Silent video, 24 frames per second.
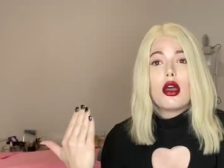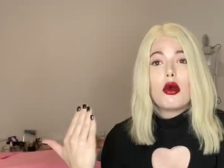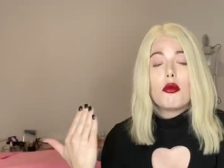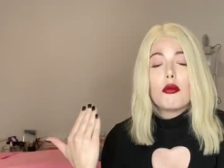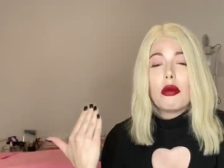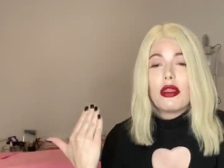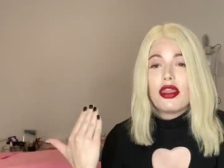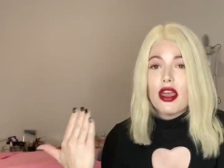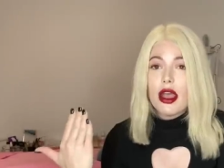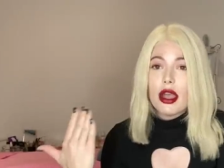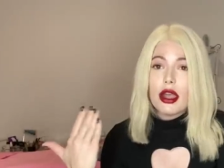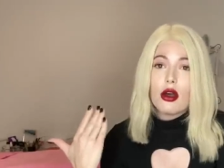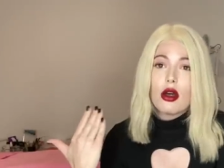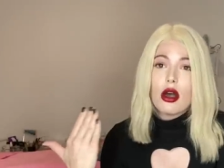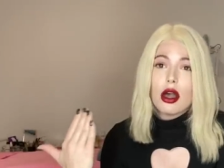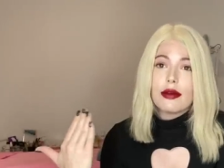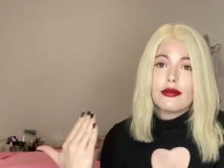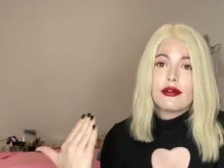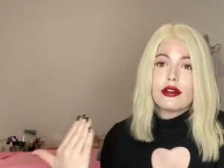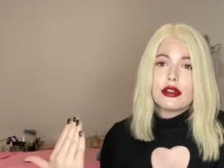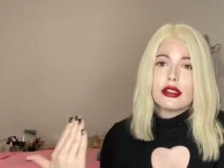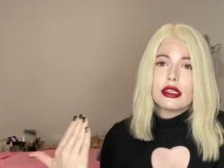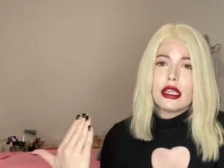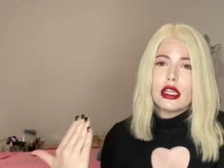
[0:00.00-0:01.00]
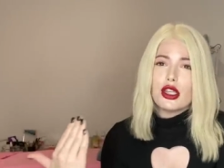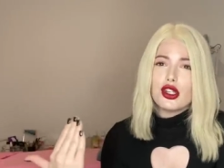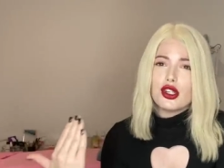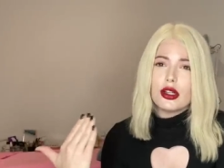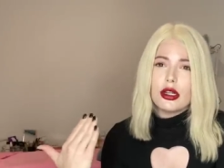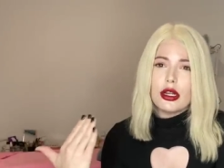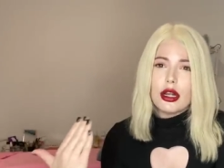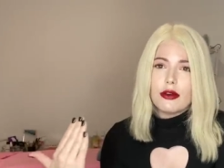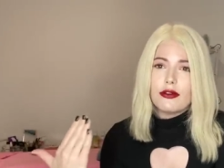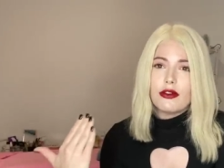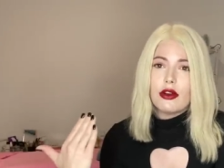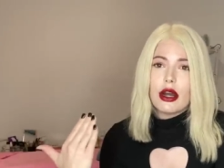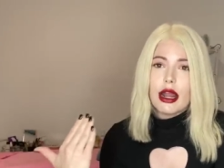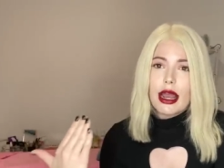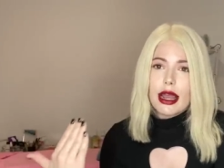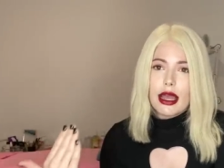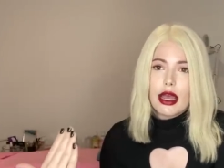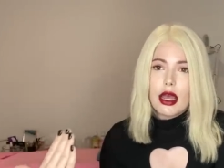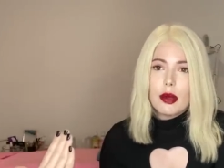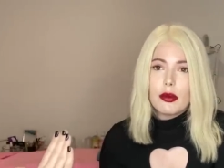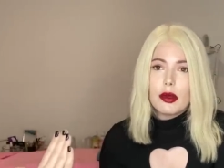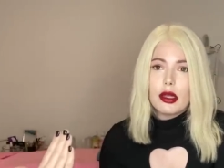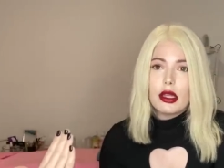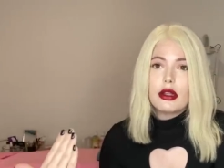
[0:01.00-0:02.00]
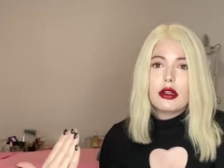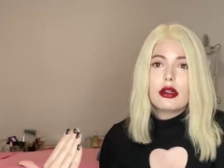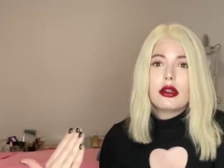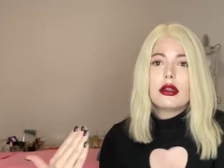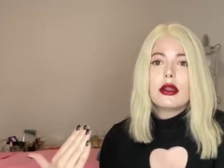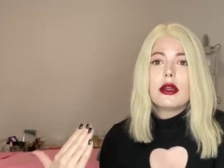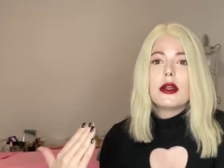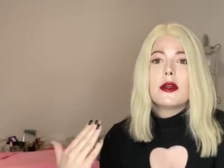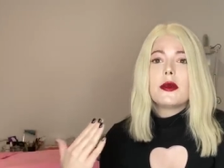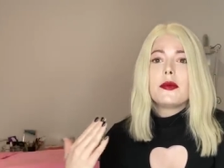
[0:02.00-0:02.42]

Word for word: but that conversation never happened.